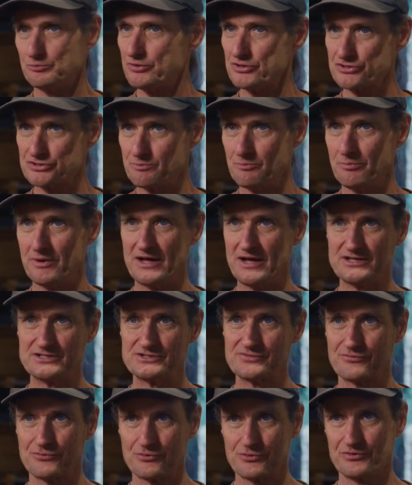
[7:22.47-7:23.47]
push
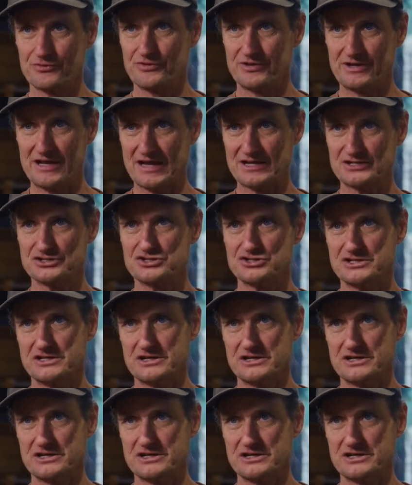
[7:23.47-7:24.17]
buds for the next